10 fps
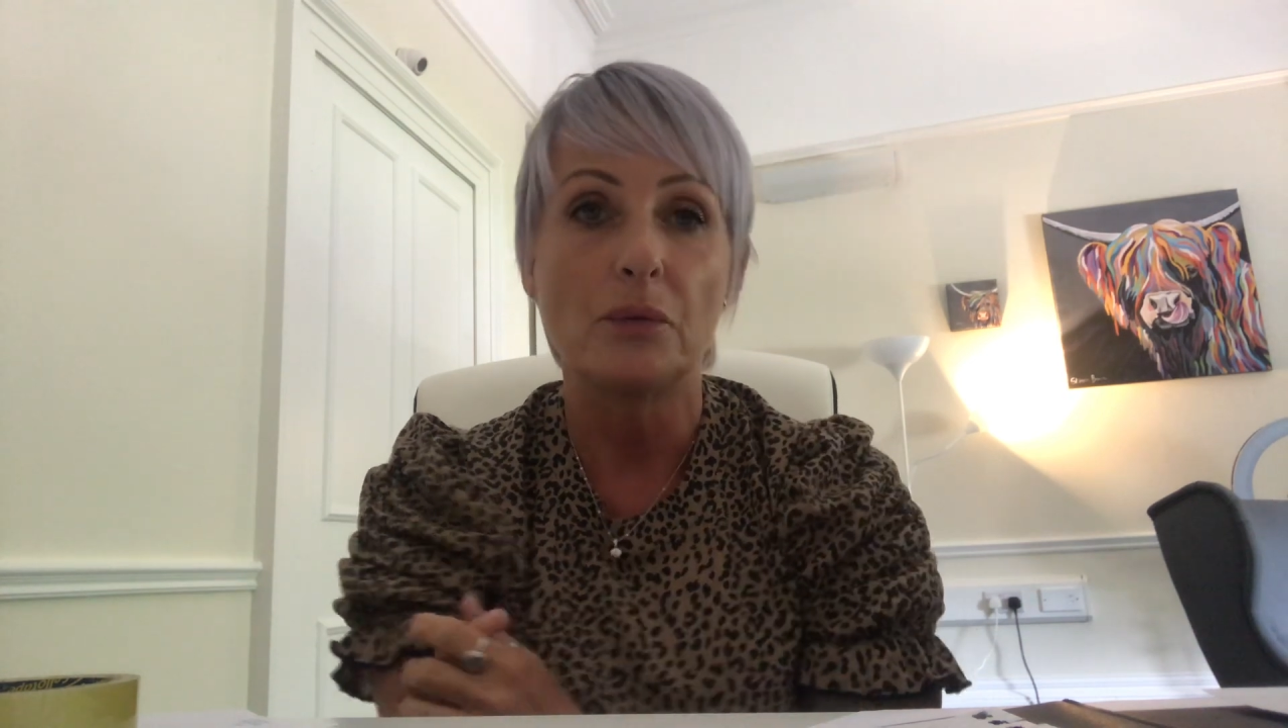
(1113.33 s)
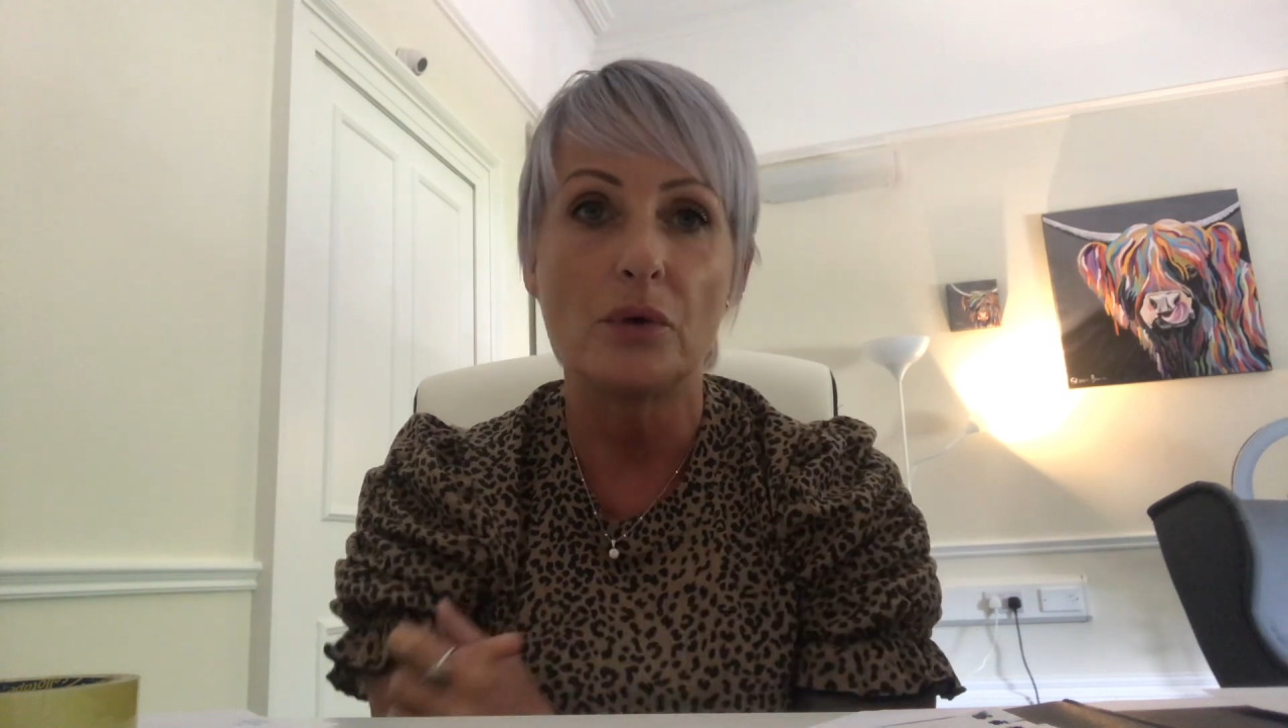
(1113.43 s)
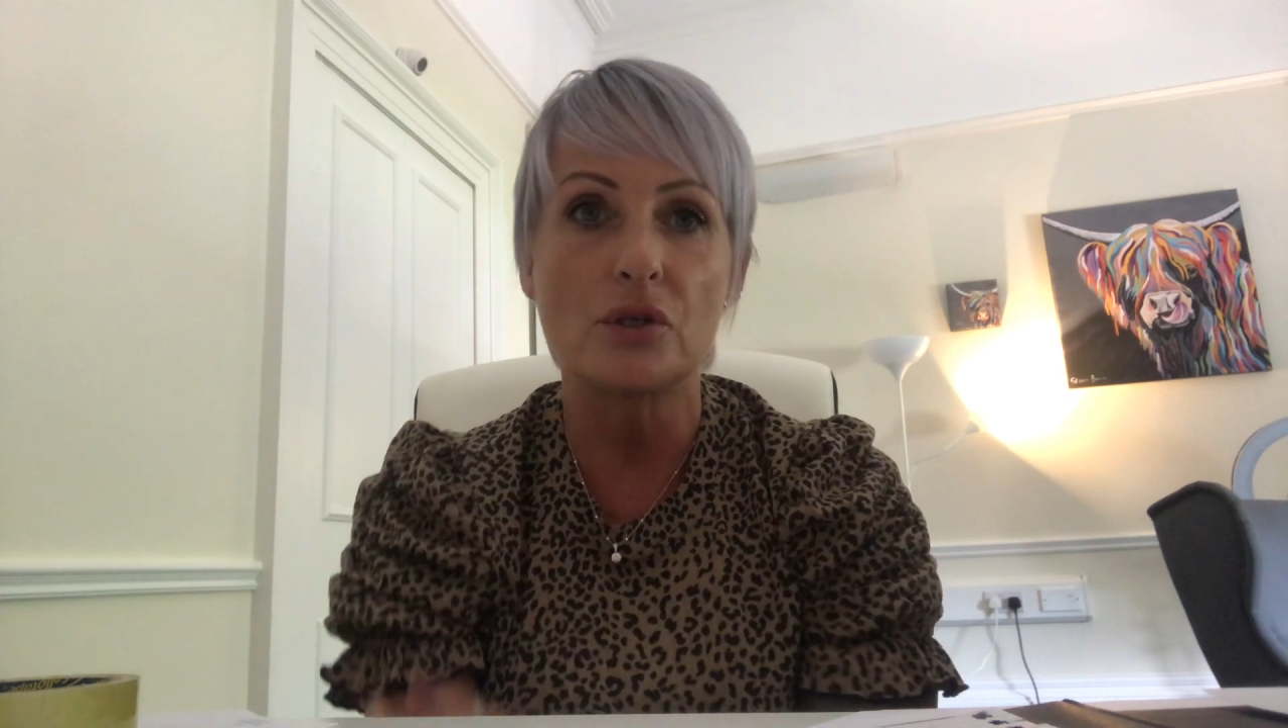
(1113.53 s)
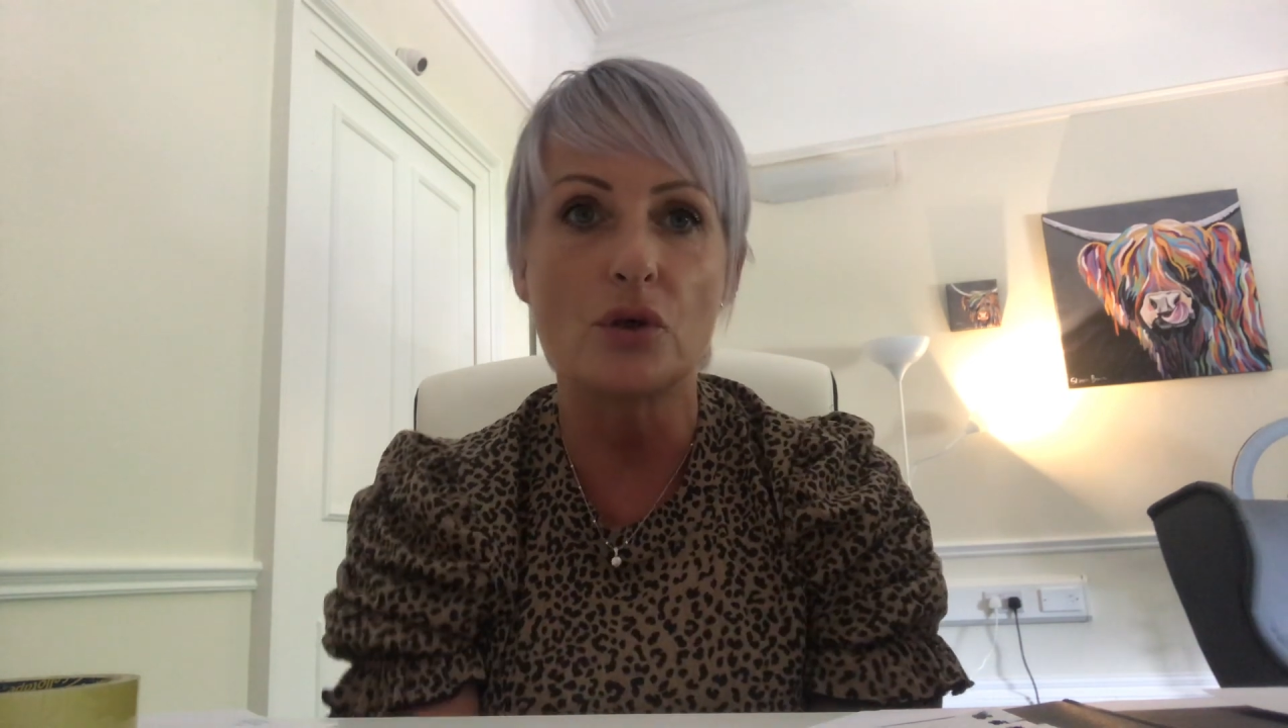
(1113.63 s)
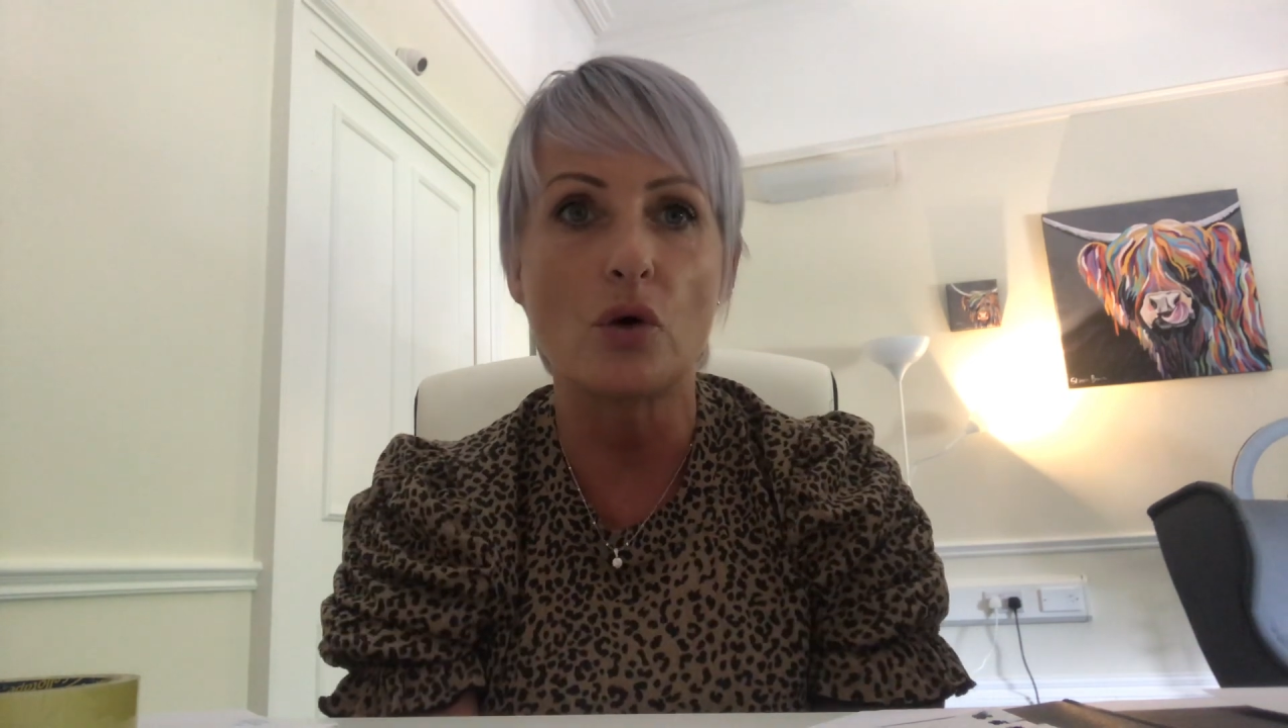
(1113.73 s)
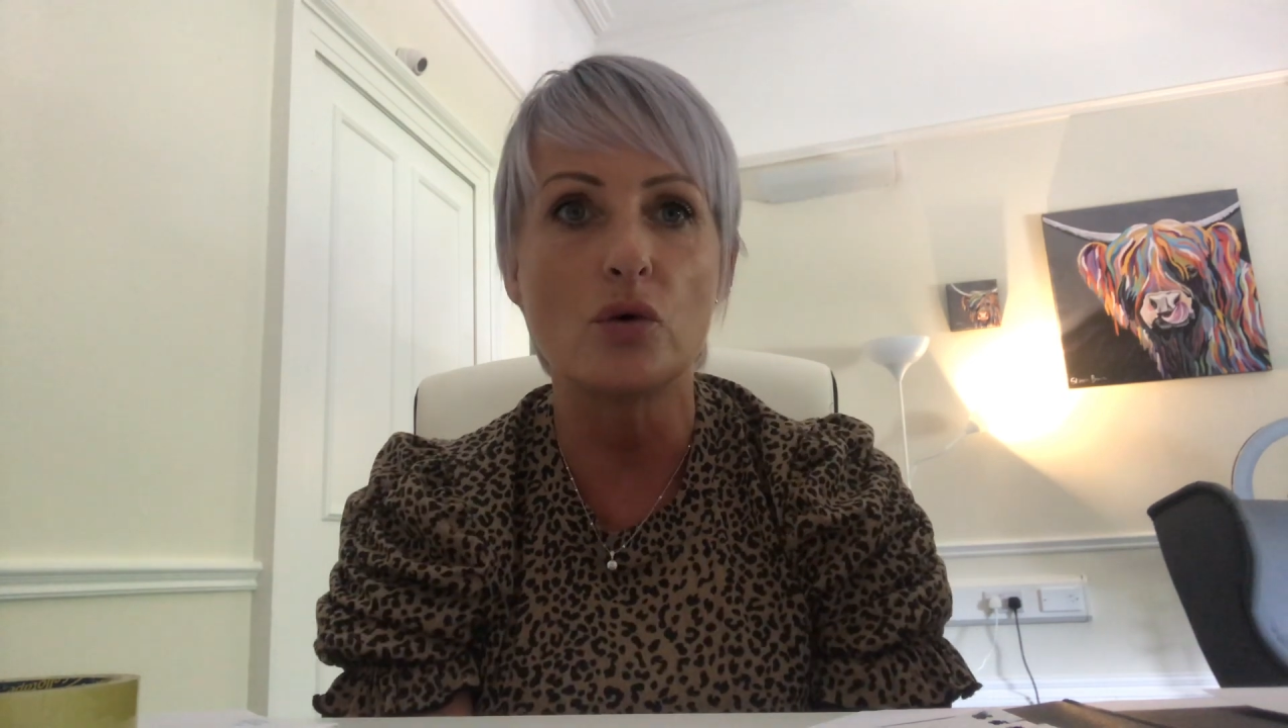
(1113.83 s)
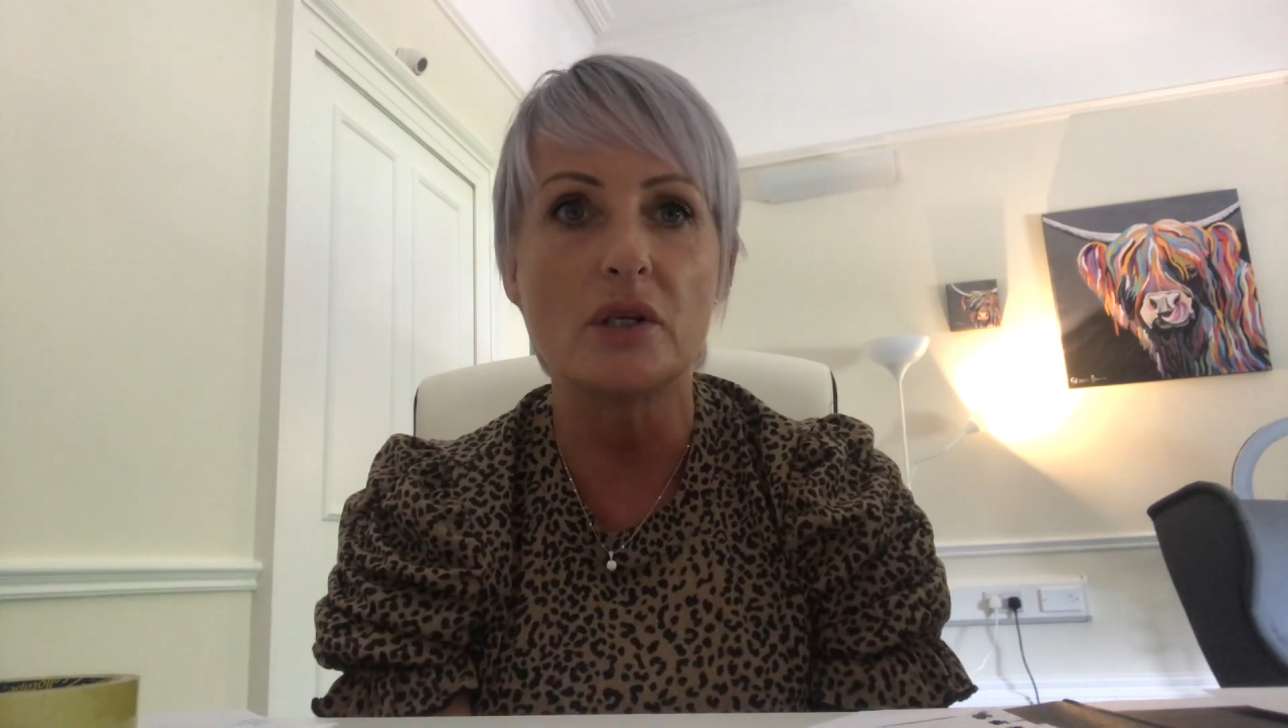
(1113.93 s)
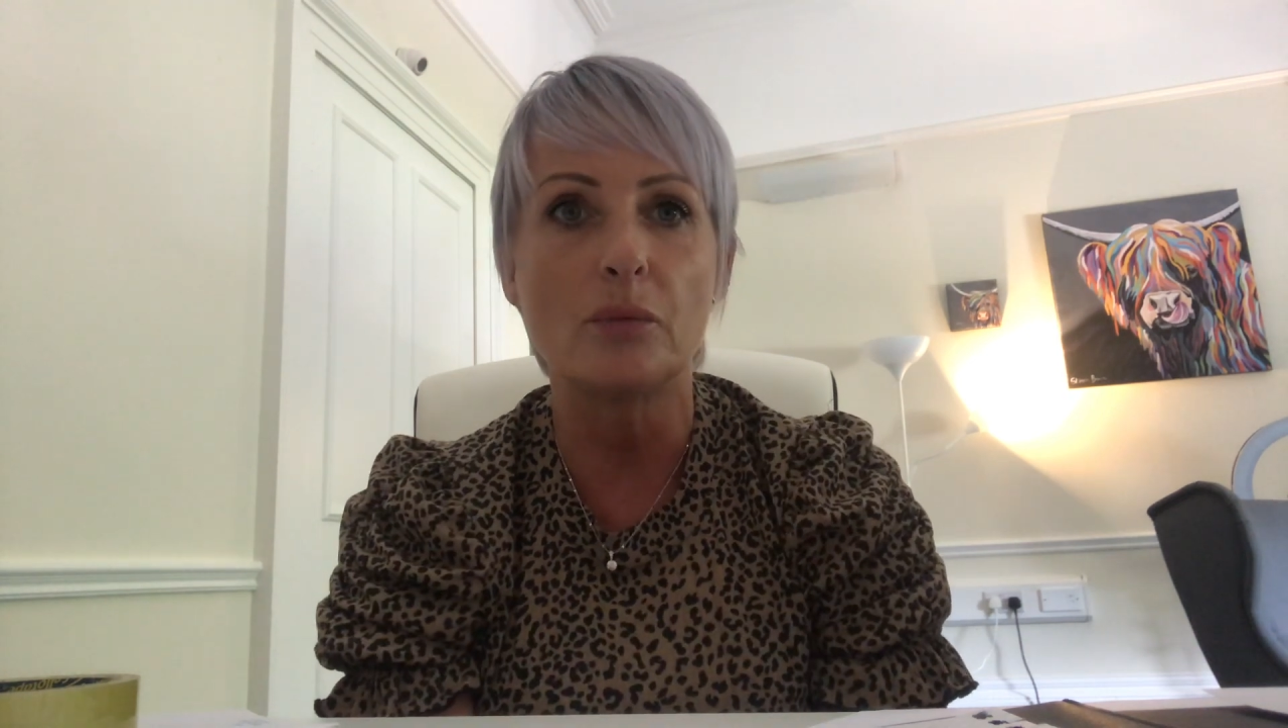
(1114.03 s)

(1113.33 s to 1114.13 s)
which it's called,